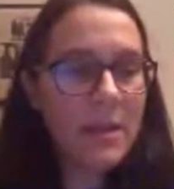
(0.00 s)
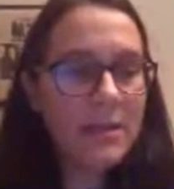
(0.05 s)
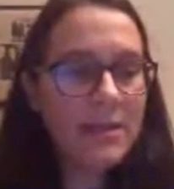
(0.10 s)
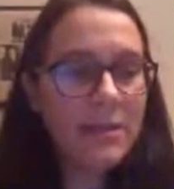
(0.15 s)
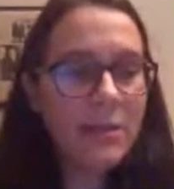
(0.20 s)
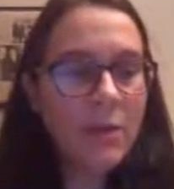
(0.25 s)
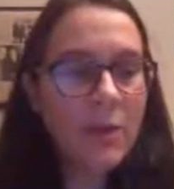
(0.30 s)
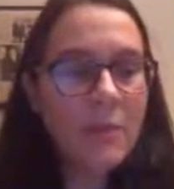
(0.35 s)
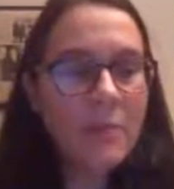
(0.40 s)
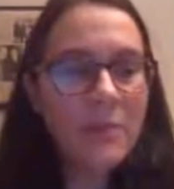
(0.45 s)

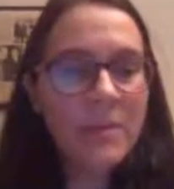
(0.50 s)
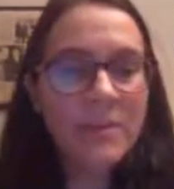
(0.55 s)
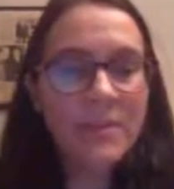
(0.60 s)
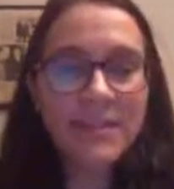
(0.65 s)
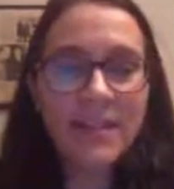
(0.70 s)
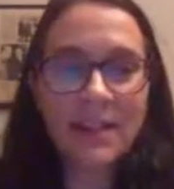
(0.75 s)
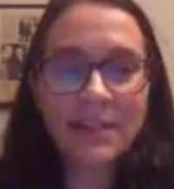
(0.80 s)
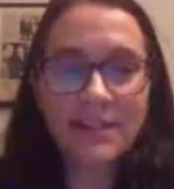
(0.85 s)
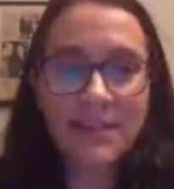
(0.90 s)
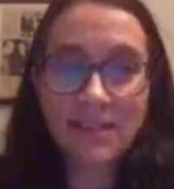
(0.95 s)
So ambient
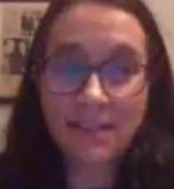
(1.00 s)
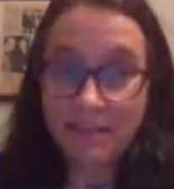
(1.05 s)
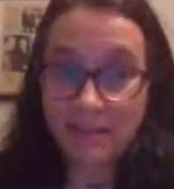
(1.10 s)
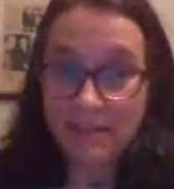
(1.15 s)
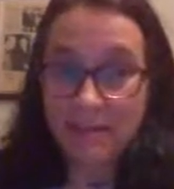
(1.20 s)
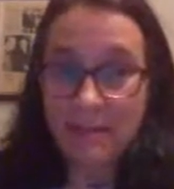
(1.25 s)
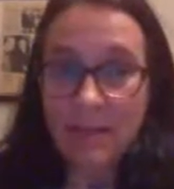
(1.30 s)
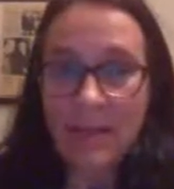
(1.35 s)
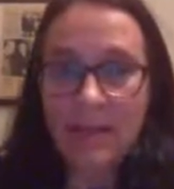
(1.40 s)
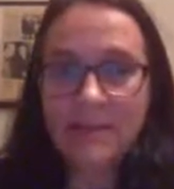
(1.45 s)
sexism
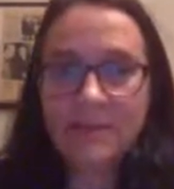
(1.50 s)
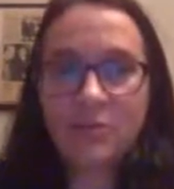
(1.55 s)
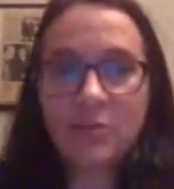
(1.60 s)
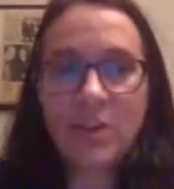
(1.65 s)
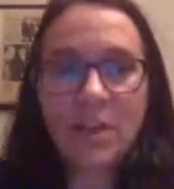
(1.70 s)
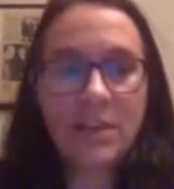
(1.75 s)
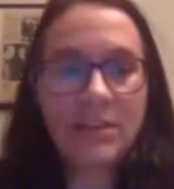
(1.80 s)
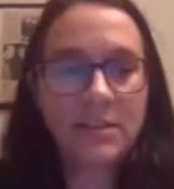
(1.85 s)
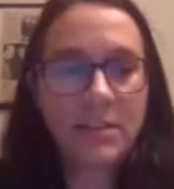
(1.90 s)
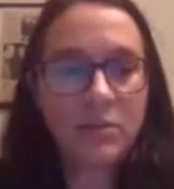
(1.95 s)
is
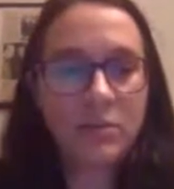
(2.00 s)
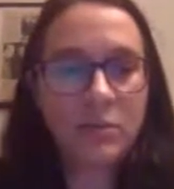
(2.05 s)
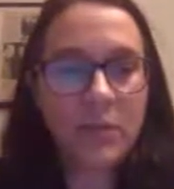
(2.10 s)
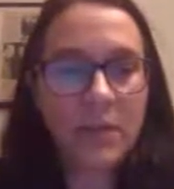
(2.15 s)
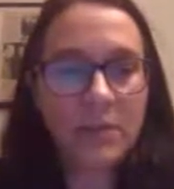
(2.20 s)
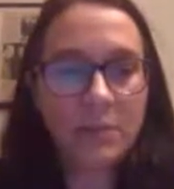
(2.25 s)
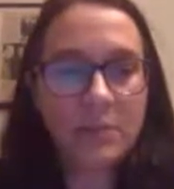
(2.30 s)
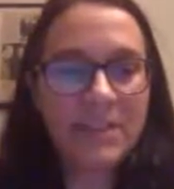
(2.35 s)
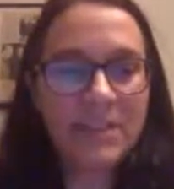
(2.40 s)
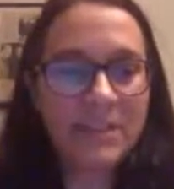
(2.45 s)
related
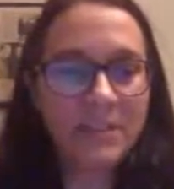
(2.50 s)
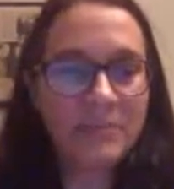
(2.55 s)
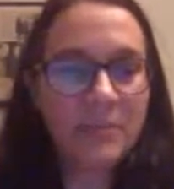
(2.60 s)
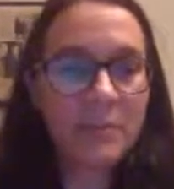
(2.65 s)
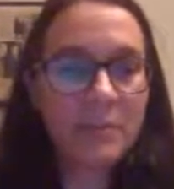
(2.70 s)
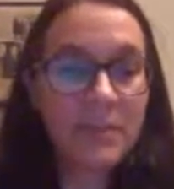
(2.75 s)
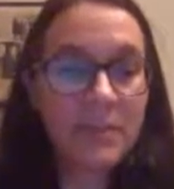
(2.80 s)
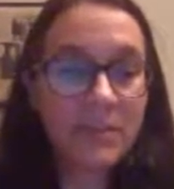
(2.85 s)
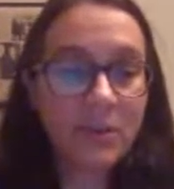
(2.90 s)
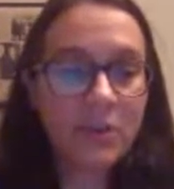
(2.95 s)
with perceived
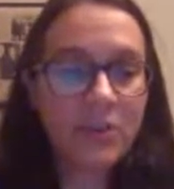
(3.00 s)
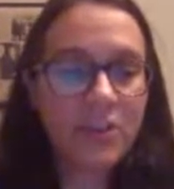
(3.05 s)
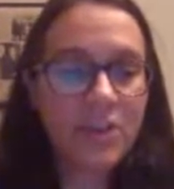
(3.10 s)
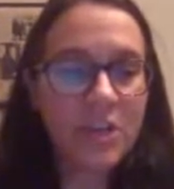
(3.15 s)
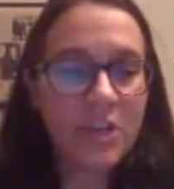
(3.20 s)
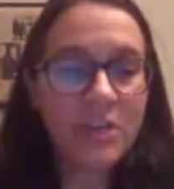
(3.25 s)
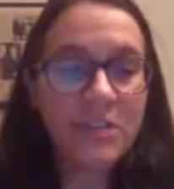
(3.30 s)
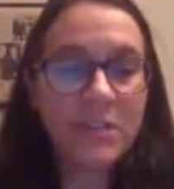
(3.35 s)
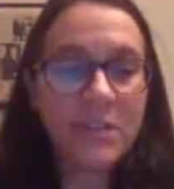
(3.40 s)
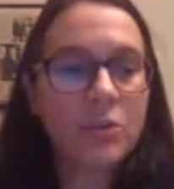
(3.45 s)
misogyny
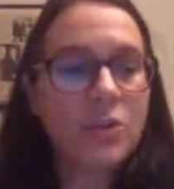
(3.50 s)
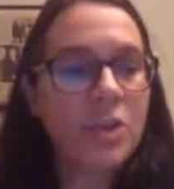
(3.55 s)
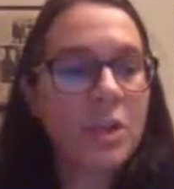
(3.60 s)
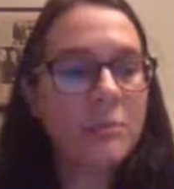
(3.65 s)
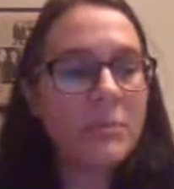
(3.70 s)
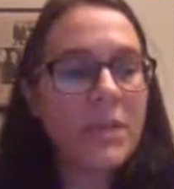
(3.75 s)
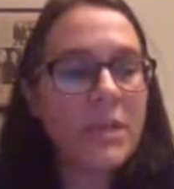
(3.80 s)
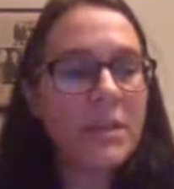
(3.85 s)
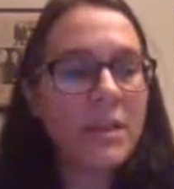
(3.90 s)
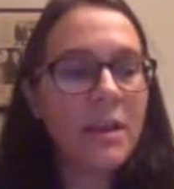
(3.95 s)
in social
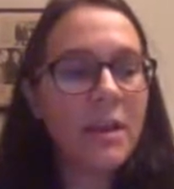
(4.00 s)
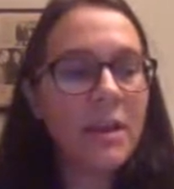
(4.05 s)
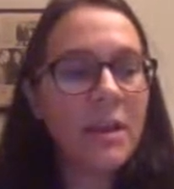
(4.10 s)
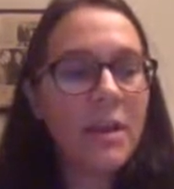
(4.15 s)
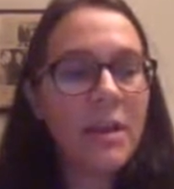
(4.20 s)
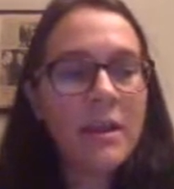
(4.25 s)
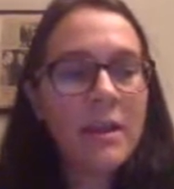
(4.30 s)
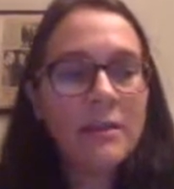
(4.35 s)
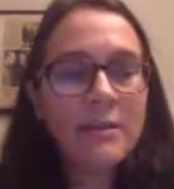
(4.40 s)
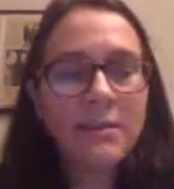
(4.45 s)
media.
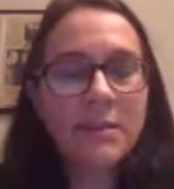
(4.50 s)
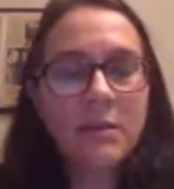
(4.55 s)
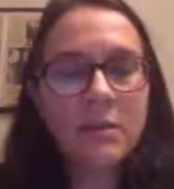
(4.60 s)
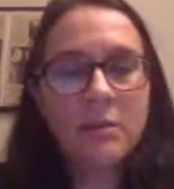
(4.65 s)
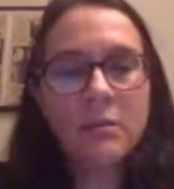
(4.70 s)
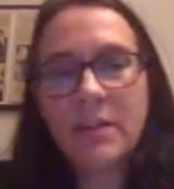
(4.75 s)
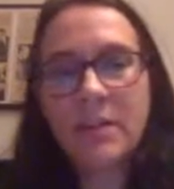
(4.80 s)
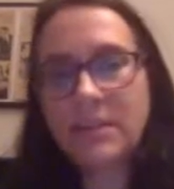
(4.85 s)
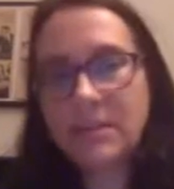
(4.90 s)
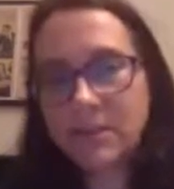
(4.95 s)

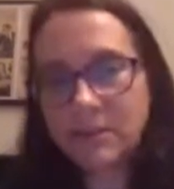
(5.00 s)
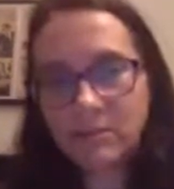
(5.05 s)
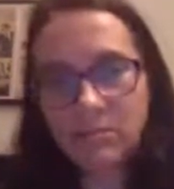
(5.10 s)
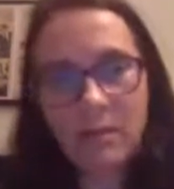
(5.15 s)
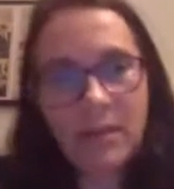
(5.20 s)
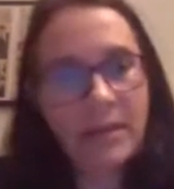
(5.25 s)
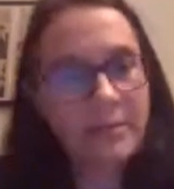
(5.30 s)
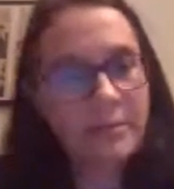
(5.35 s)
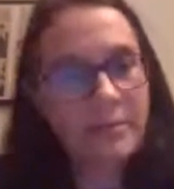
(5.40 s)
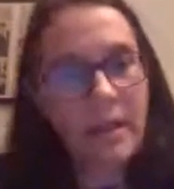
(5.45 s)
So
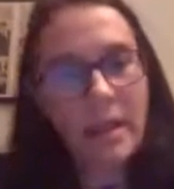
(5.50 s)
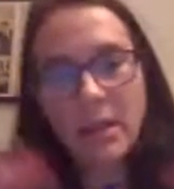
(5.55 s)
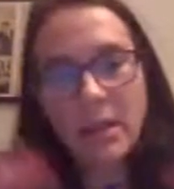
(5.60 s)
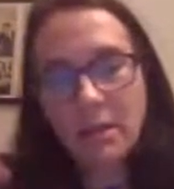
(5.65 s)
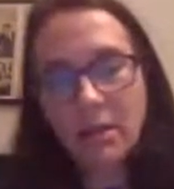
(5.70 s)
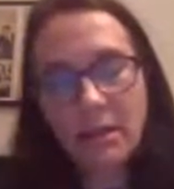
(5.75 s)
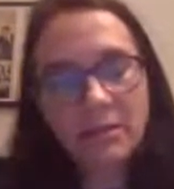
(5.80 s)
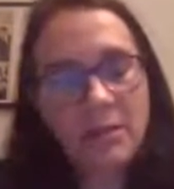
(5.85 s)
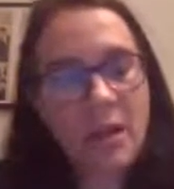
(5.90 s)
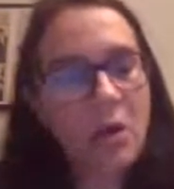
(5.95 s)

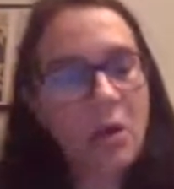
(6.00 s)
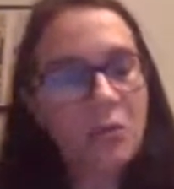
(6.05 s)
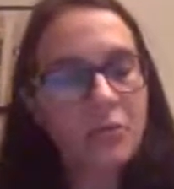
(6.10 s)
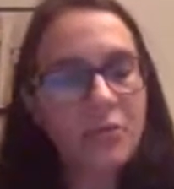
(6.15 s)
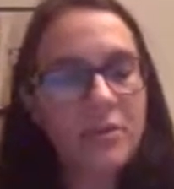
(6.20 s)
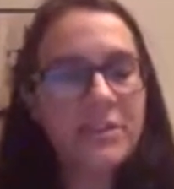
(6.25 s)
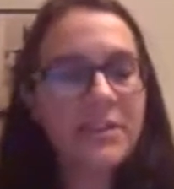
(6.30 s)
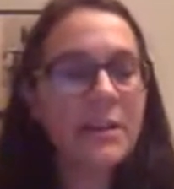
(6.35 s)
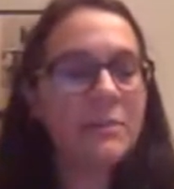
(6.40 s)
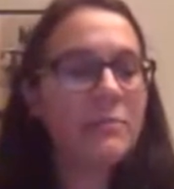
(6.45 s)
it
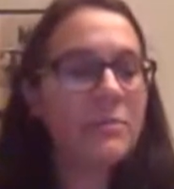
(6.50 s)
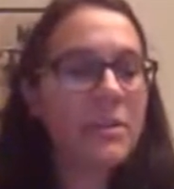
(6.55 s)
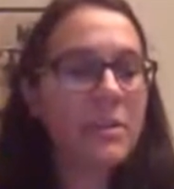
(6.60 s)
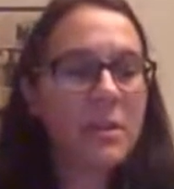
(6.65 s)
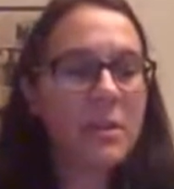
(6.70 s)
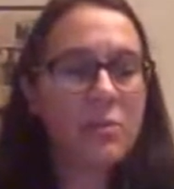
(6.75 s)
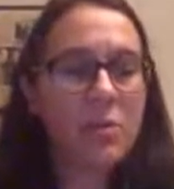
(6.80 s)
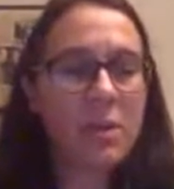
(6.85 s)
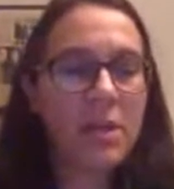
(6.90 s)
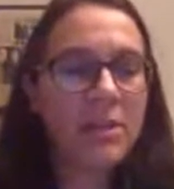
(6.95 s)
covers
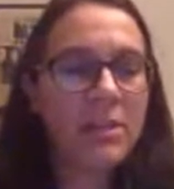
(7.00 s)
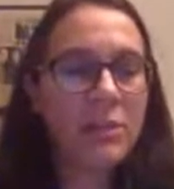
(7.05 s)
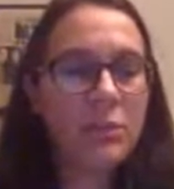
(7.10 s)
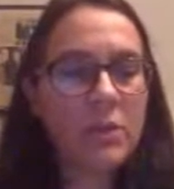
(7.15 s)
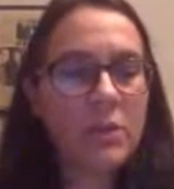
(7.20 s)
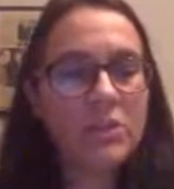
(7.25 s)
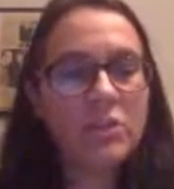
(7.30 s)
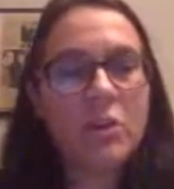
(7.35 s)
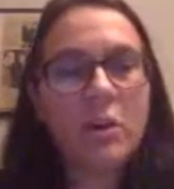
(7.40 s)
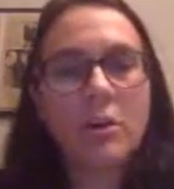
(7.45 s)
everything related
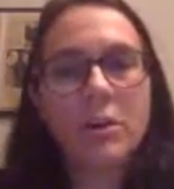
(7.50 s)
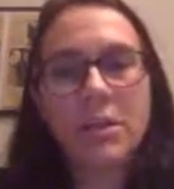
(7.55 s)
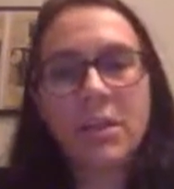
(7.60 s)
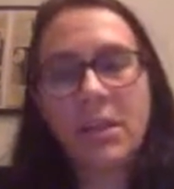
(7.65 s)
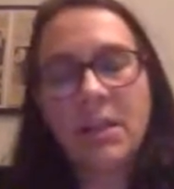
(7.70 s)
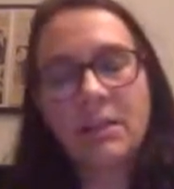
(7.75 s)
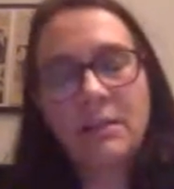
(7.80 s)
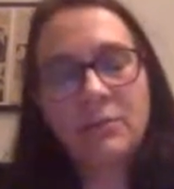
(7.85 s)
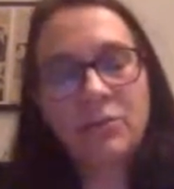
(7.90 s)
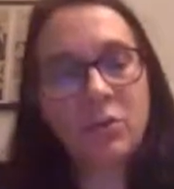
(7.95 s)
with
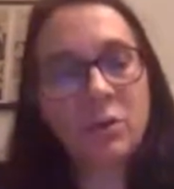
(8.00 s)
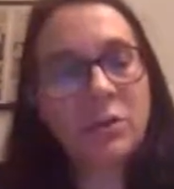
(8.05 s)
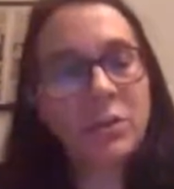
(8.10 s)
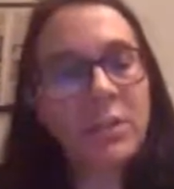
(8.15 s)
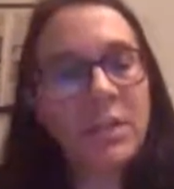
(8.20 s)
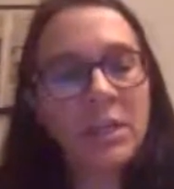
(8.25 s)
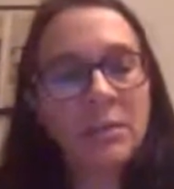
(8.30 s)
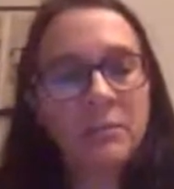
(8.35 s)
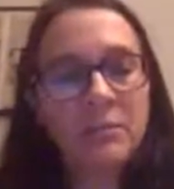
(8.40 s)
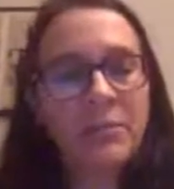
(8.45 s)

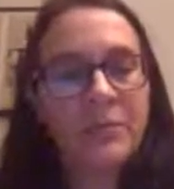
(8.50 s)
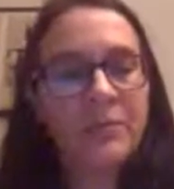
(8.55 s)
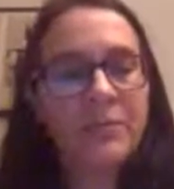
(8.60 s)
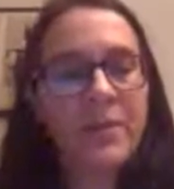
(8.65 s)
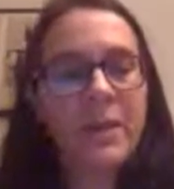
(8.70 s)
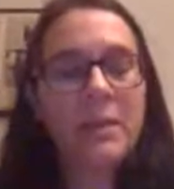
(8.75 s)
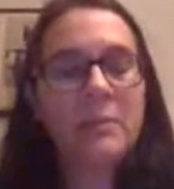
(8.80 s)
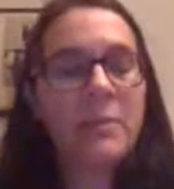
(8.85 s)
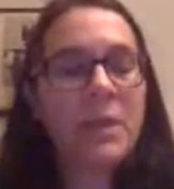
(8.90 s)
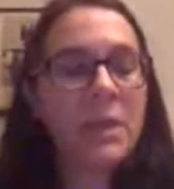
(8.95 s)
trolling,
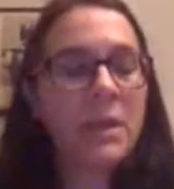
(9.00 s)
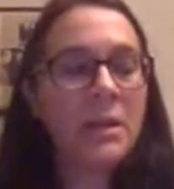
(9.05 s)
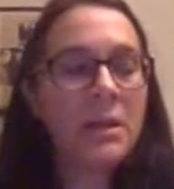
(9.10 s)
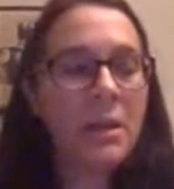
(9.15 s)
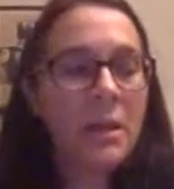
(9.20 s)
flaming,